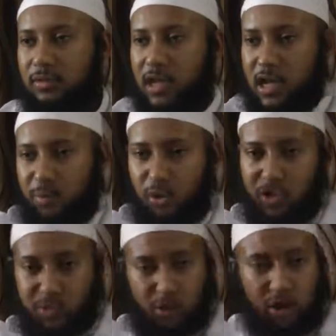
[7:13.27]
He had
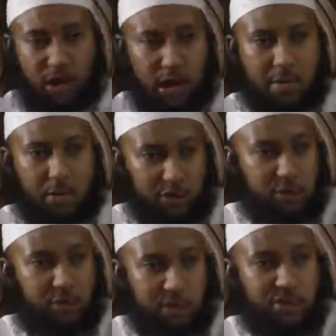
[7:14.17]
put his body armor, which
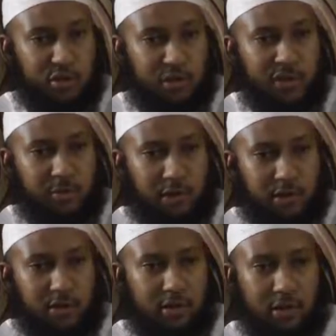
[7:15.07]
is worth so much
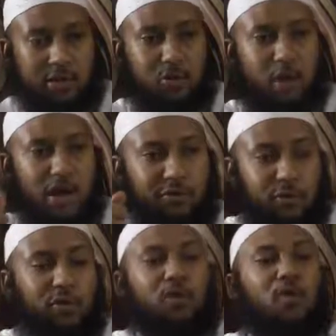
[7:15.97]
money, to buy
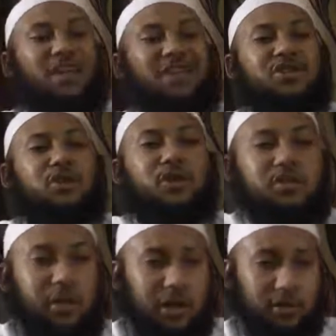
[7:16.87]
food from the
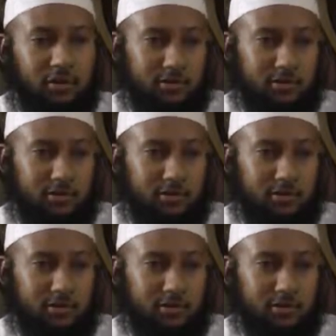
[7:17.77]
Jewish man.